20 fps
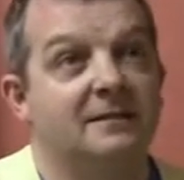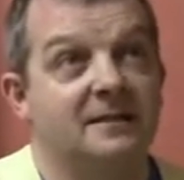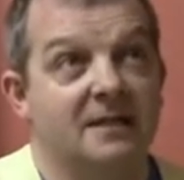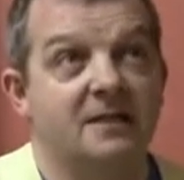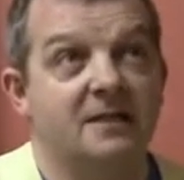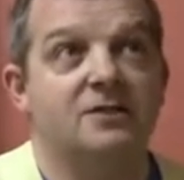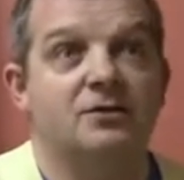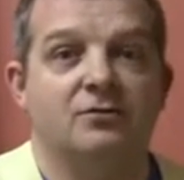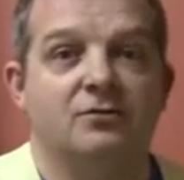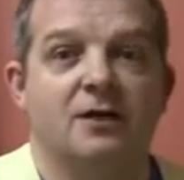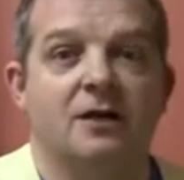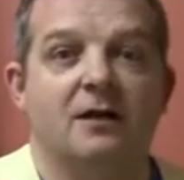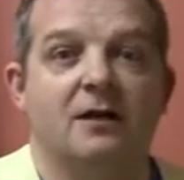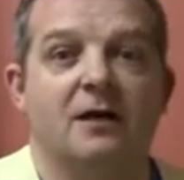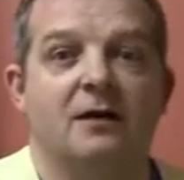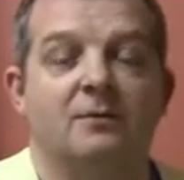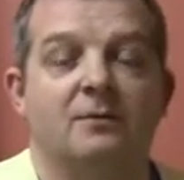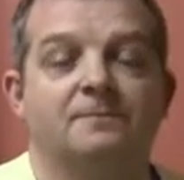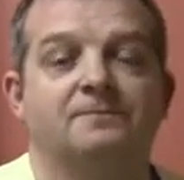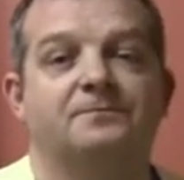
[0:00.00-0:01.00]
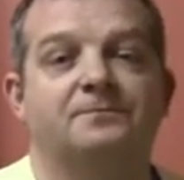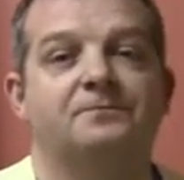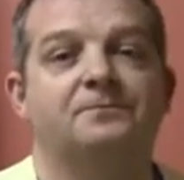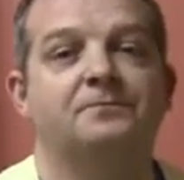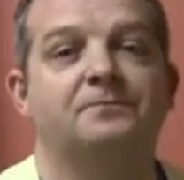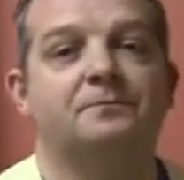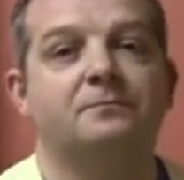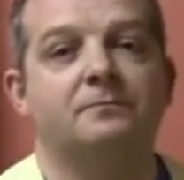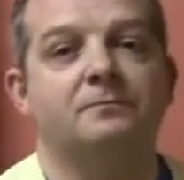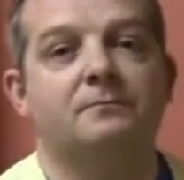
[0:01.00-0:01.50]
D string now.
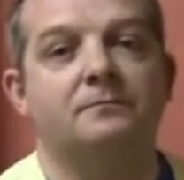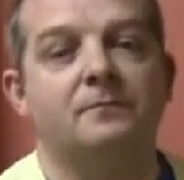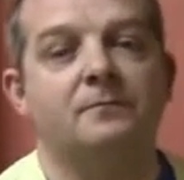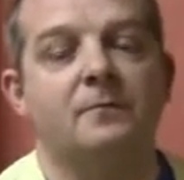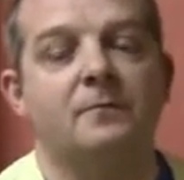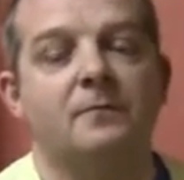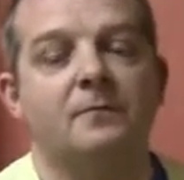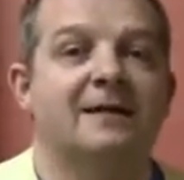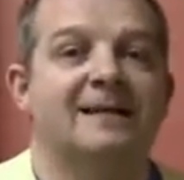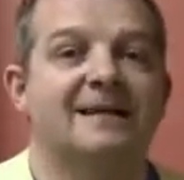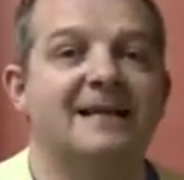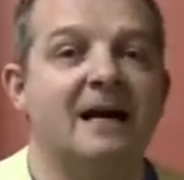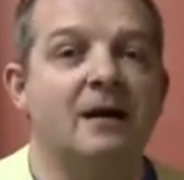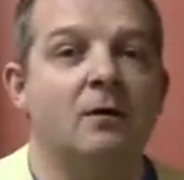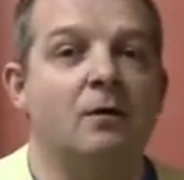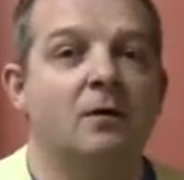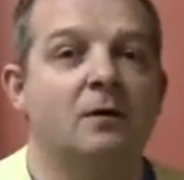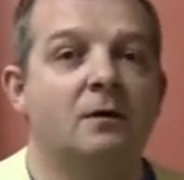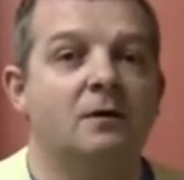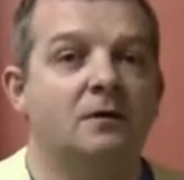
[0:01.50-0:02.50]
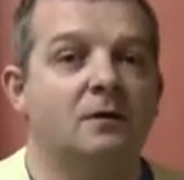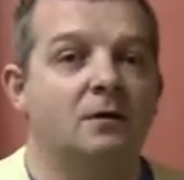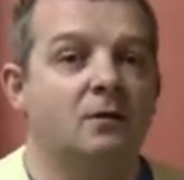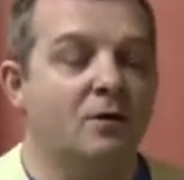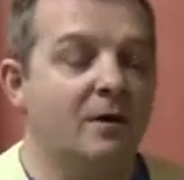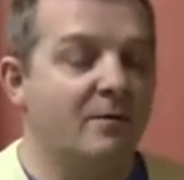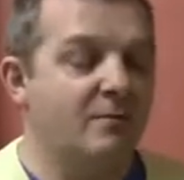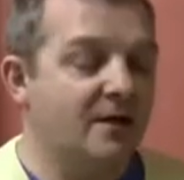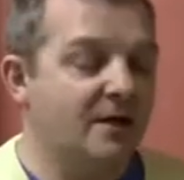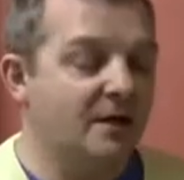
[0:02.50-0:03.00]
Now,
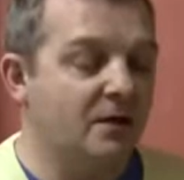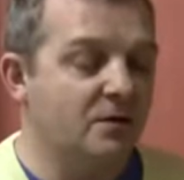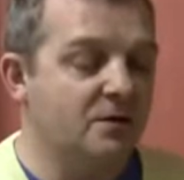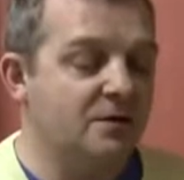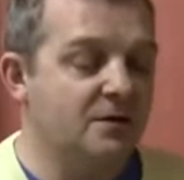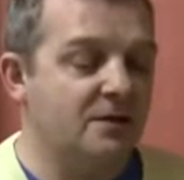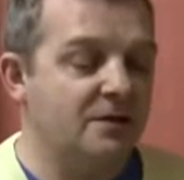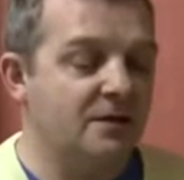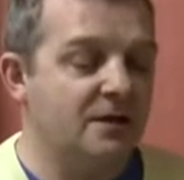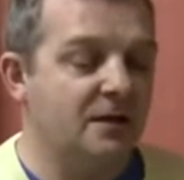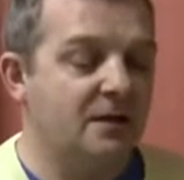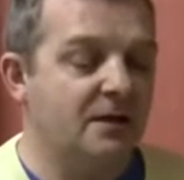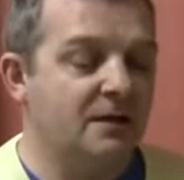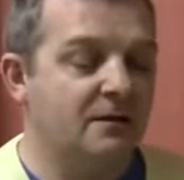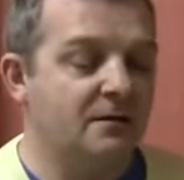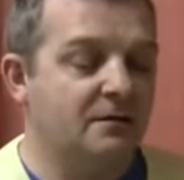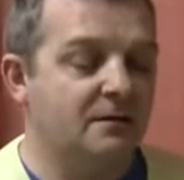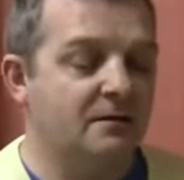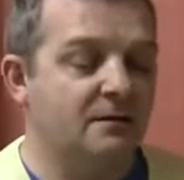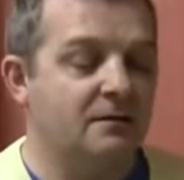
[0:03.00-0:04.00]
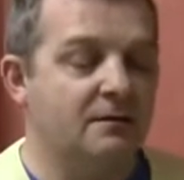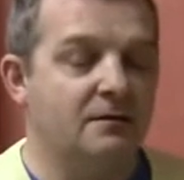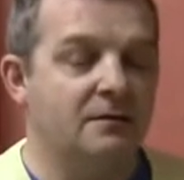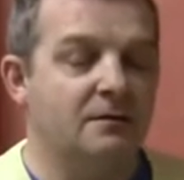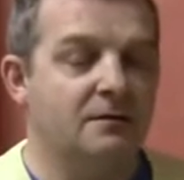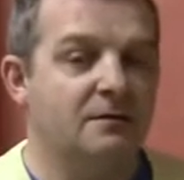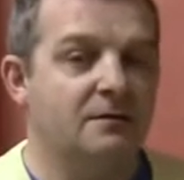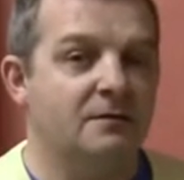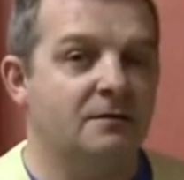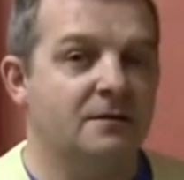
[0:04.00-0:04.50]
when we go to the
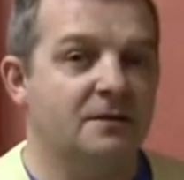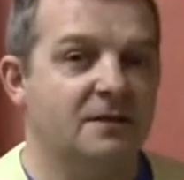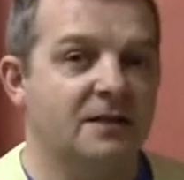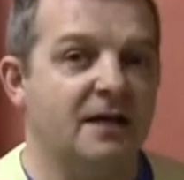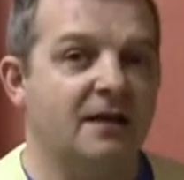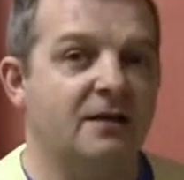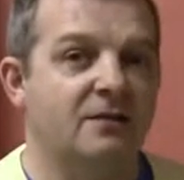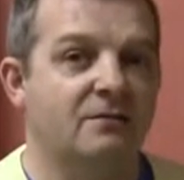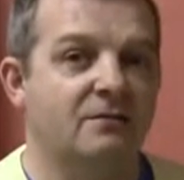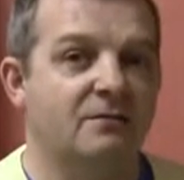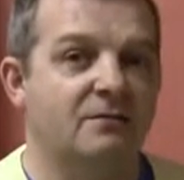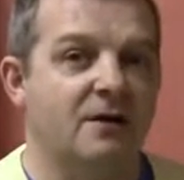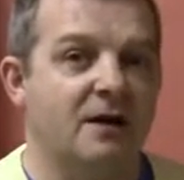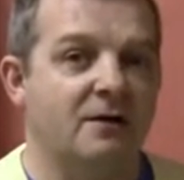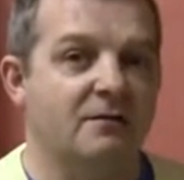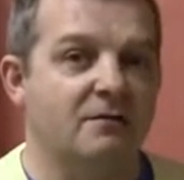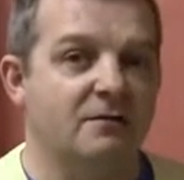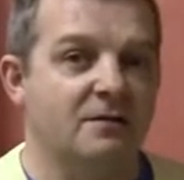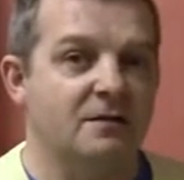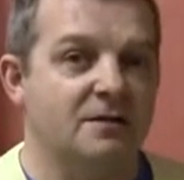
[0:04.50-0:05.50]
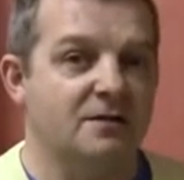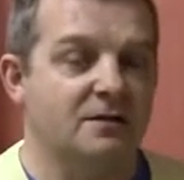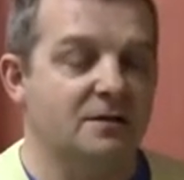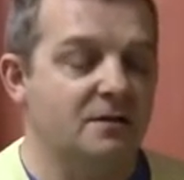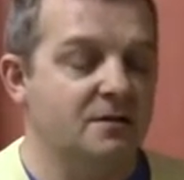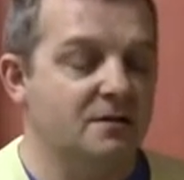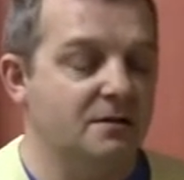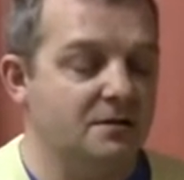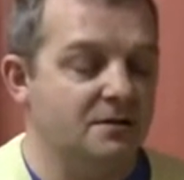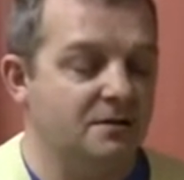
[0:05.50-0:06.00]
second fret, for
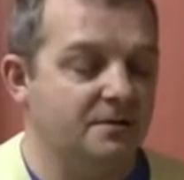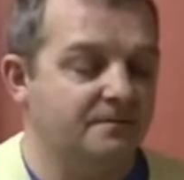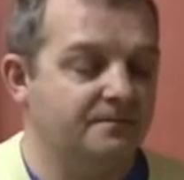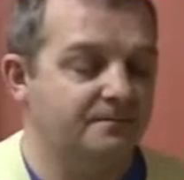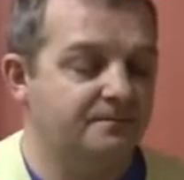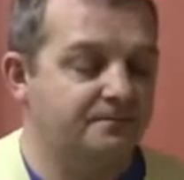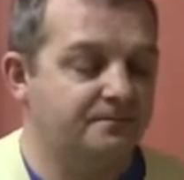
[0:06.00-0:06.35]
instance,